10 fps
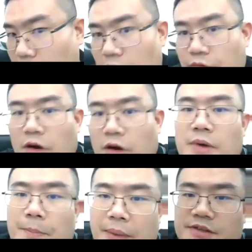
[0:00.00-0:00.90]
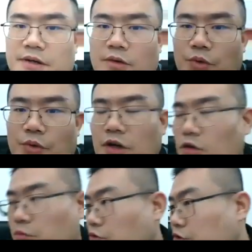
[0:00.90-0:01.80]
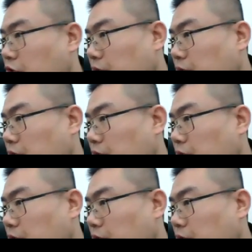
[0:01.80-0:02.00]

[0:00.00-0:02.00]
from a better wind output.